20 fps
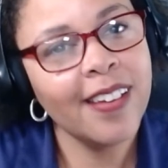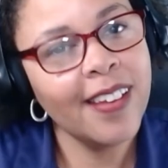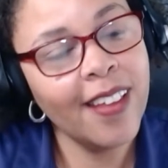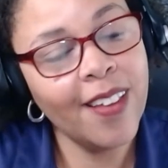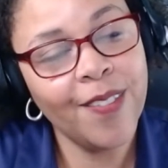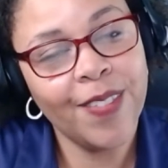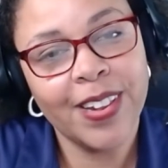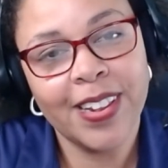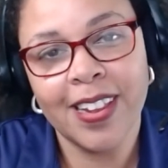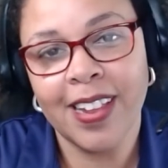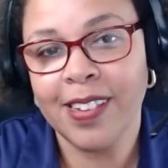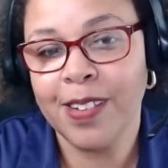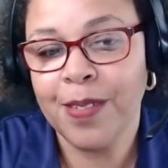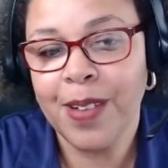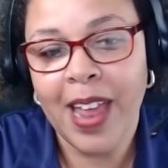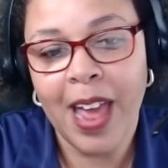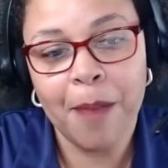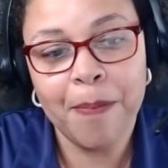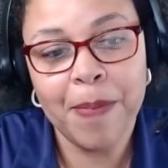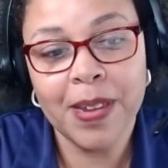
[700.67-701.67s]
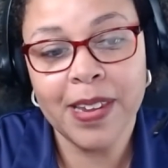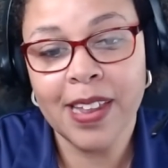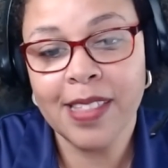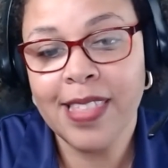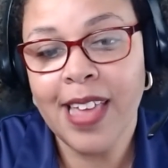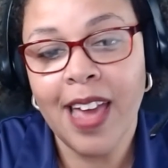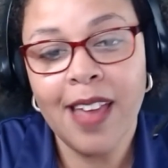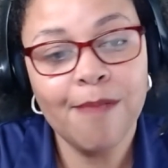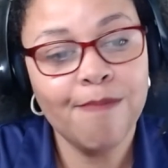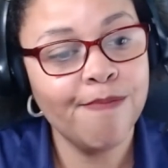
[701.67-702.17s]
If it doesn't happen like
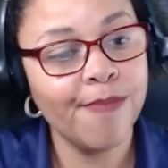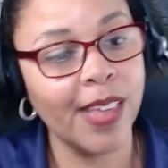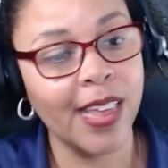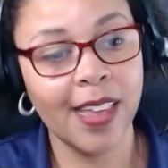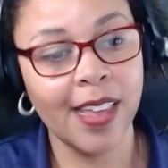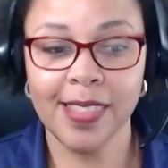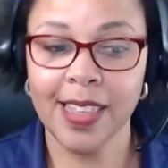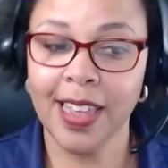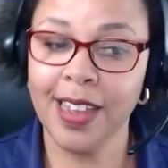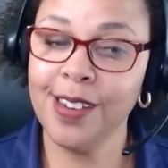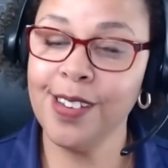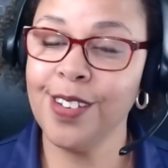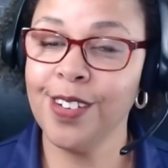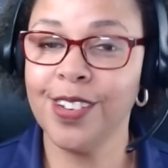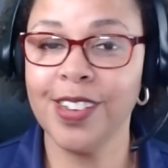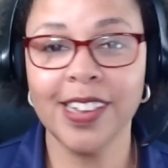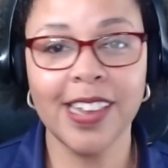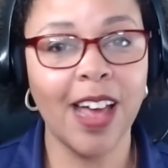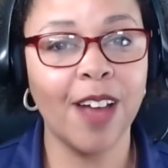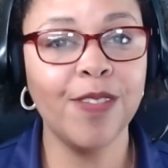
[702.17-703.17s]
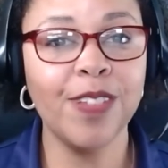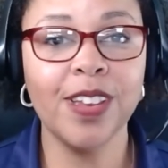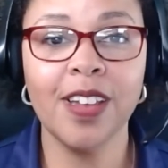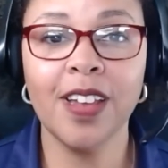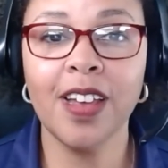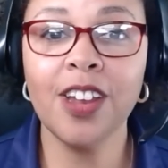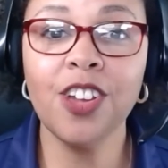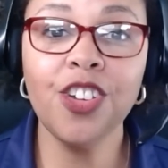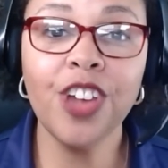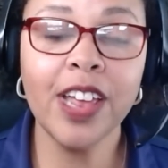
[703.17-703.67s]
that, then you just have
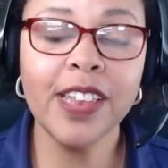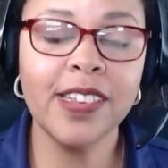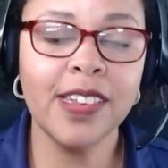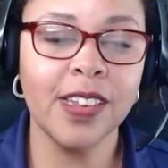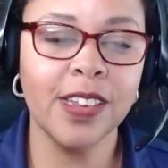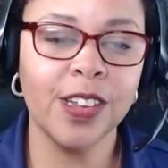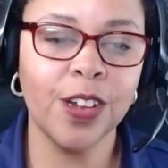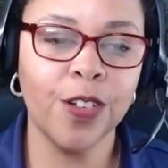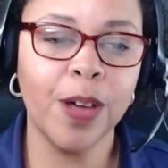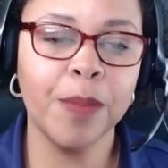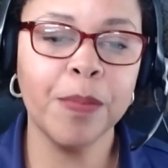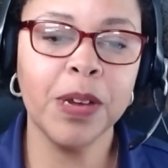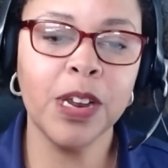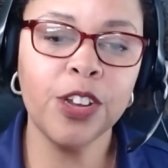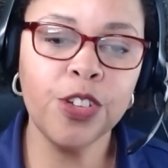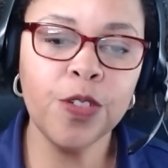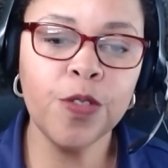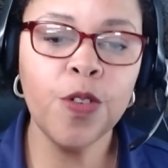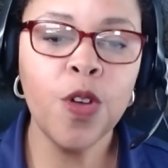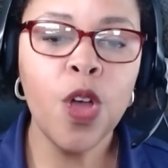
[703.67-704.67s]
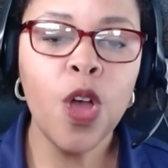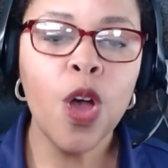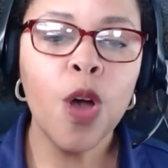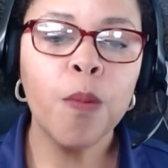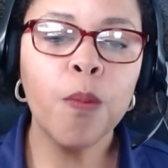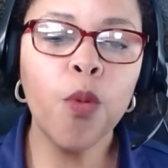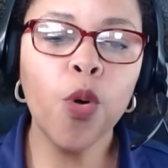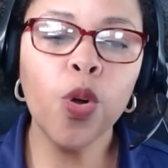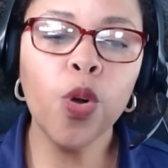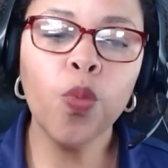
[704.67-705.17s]
to adjust. And so I'm going to do
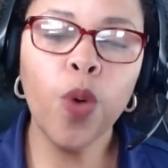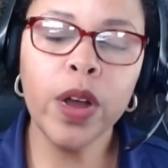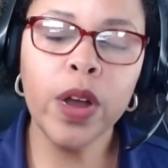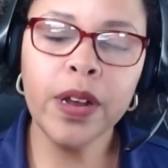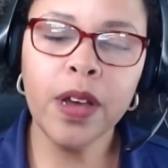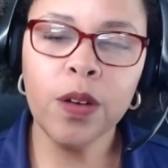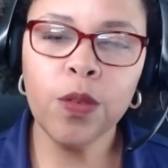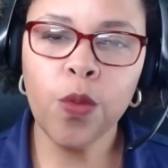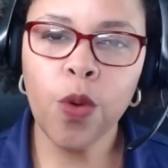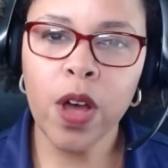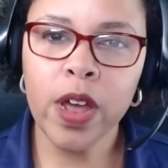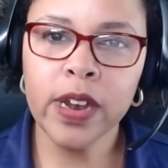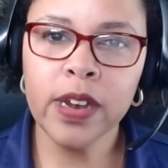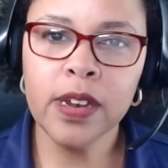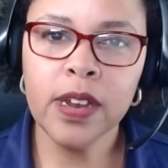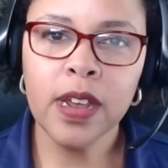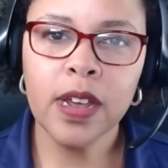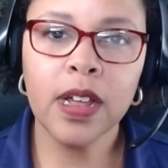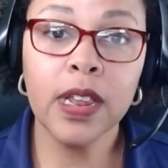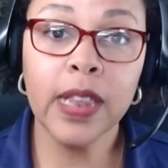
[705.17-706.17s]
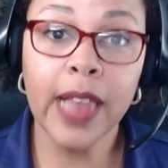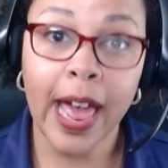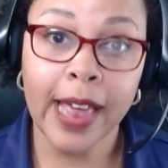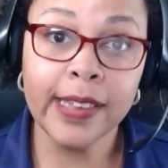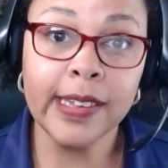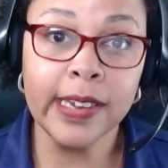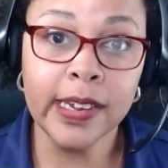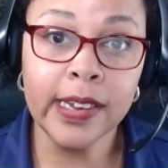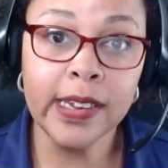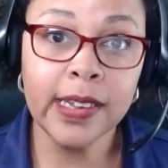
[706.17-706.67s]
more one-on-one
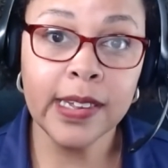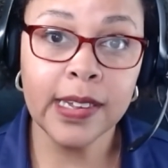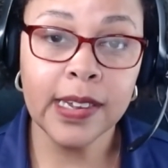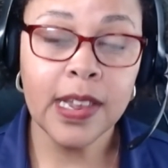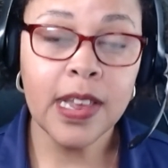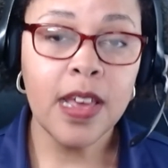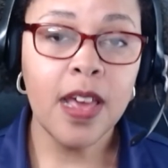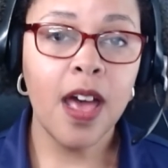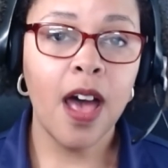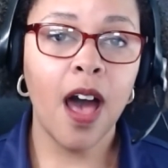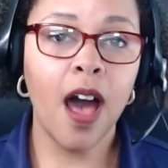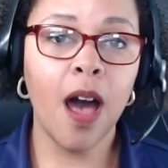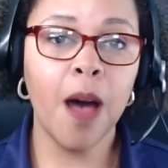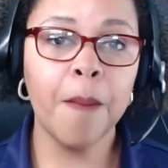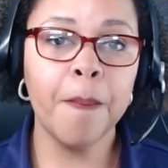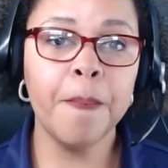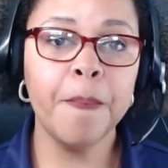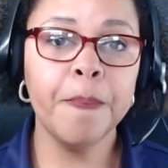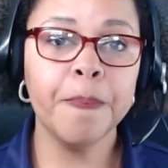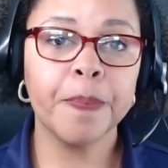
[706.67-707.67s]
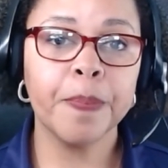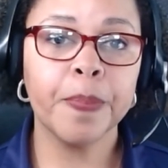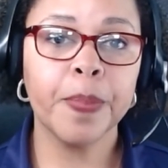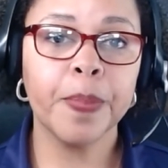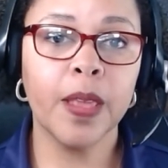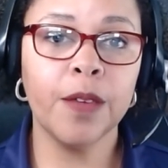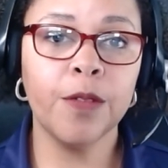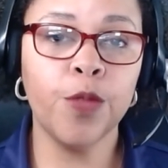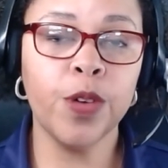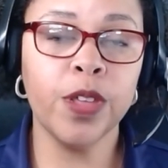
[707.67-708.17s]
classes
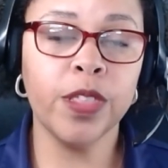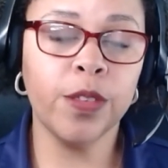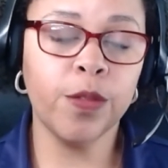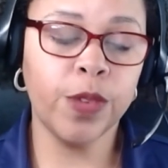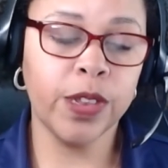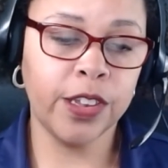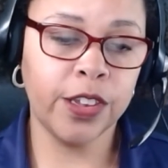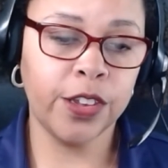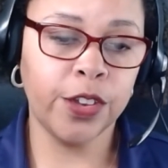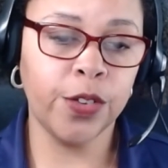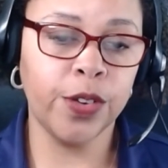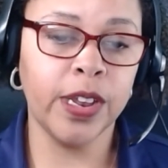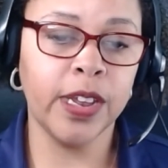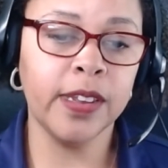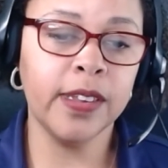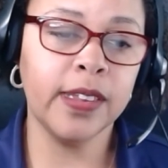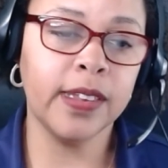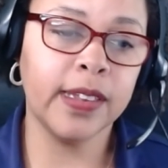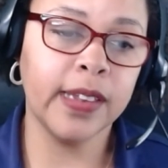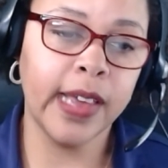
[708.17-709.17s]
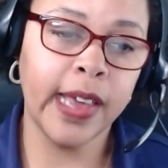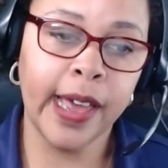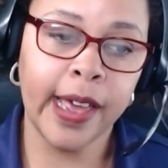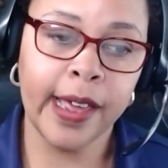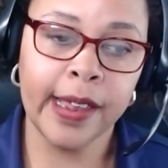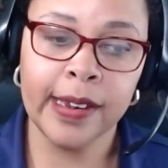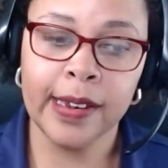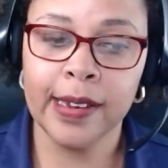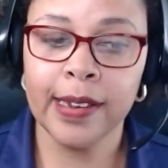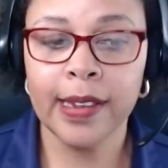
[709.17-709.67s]
with students,
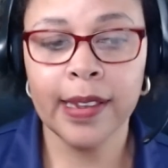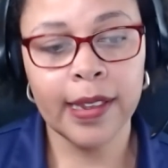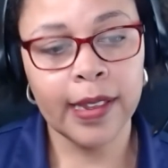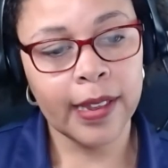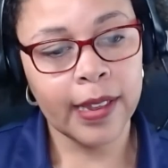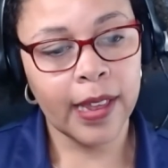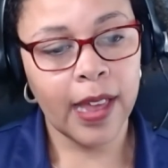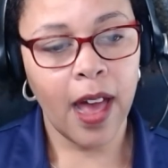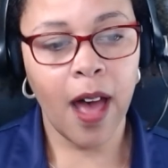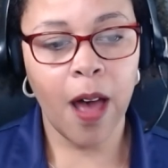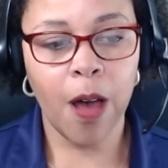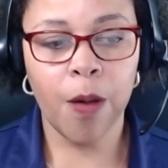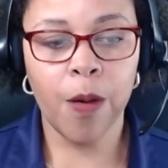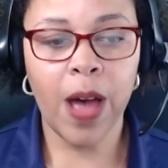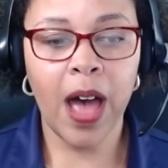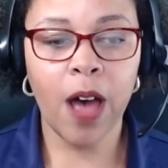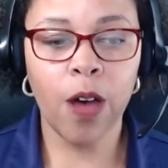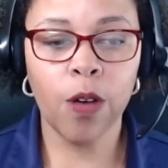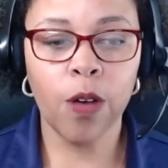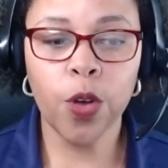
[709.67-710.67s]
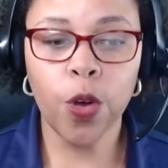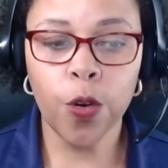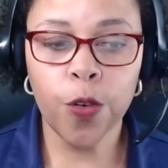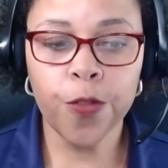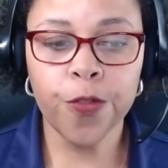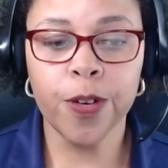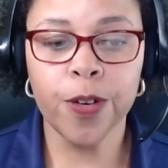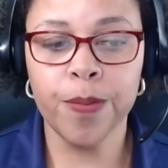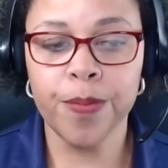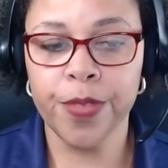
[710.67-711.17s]
and I'll go
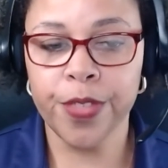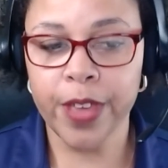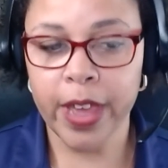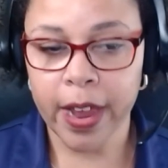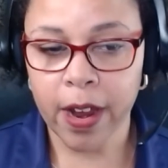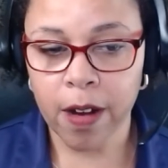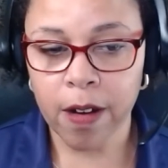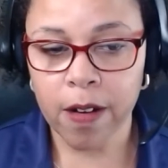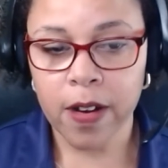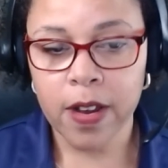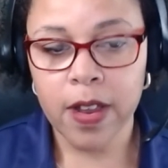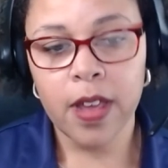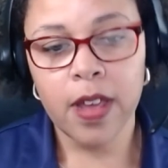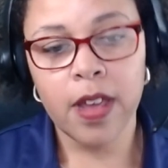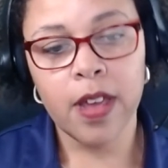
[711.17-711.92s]
from there.